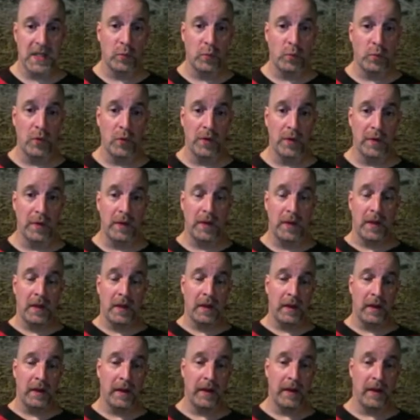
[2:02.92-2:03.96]
would
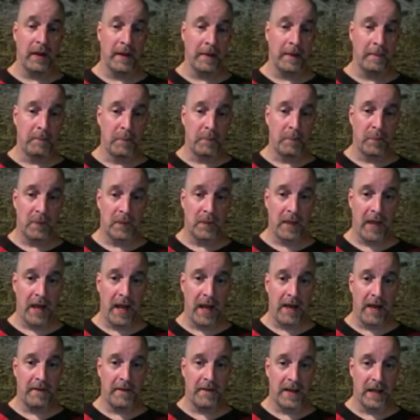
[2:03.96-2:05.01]

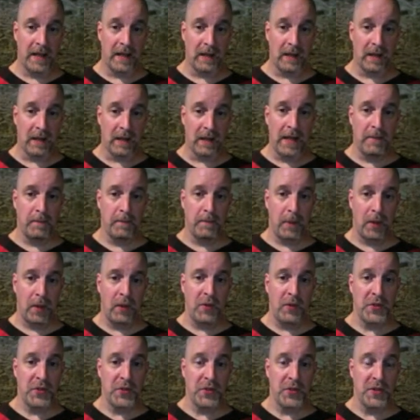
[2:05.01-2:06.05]
have a light
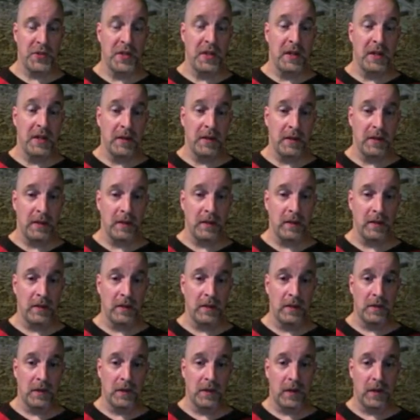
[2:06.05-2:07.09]
pulse
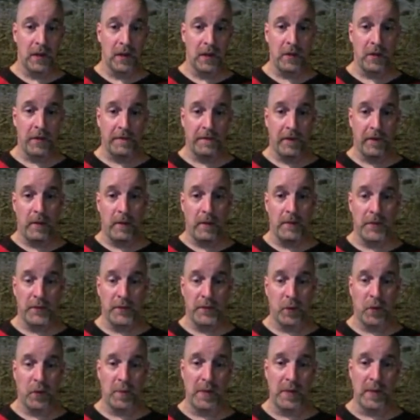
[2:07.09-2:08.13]
clear the farms
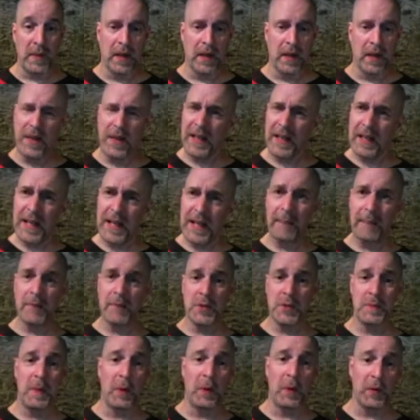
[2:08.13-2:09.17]
for me. And I think
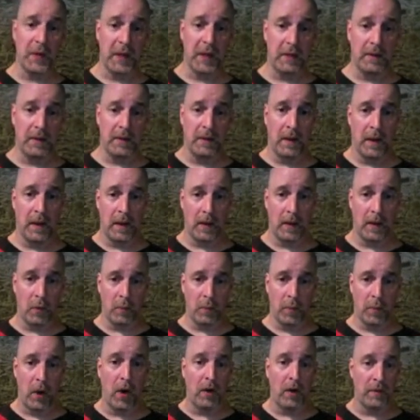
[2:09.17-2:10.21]
NEMS built it,
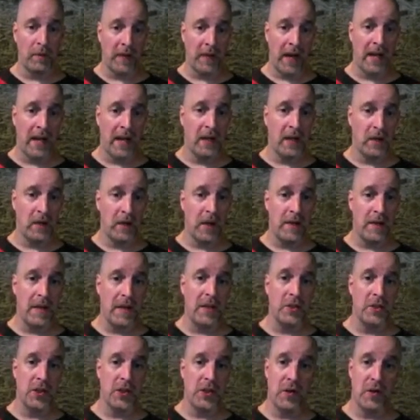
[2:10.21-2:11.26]
or part of it. I did a lot of the
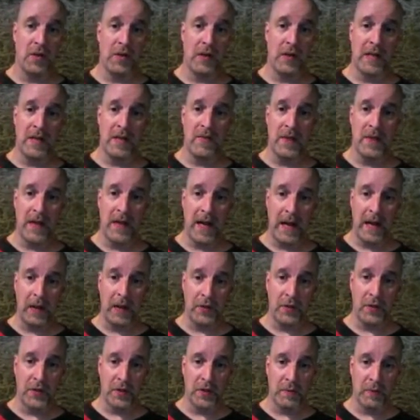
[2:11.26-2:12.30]
engineering in the
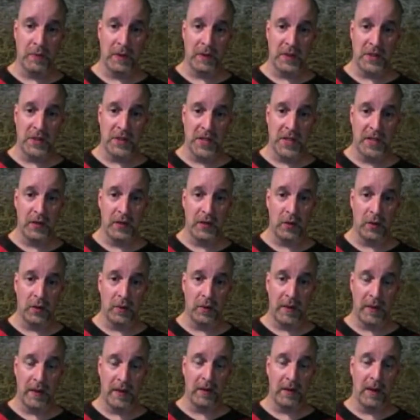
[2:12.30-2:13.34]
nail to bring the signal
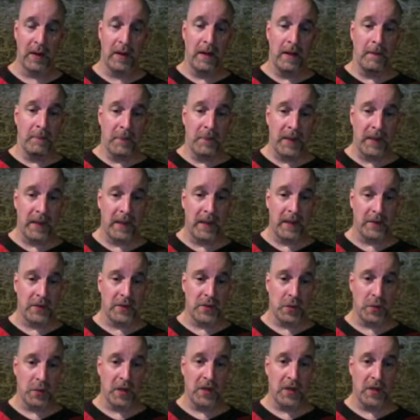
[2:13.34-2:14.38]
around.
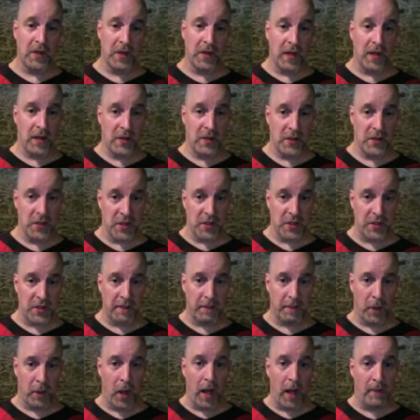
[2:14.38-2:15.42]
And so what it does is
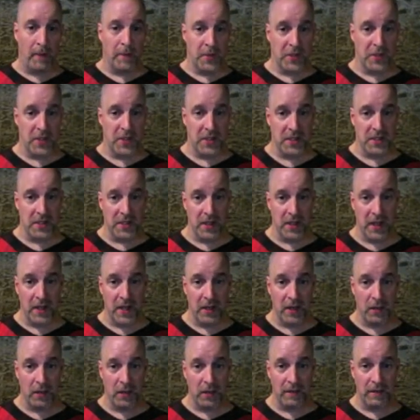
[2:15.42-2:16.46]
it pops this
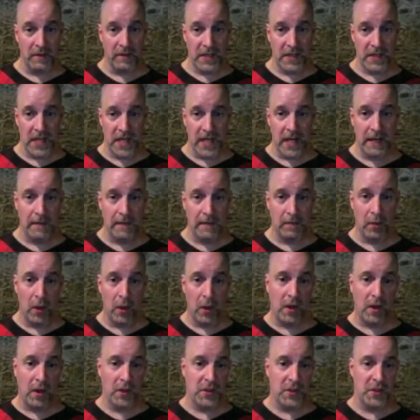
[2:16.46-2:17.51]
layer of 10
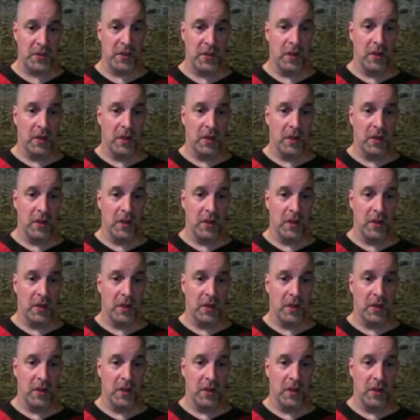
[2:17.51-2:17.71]
blocks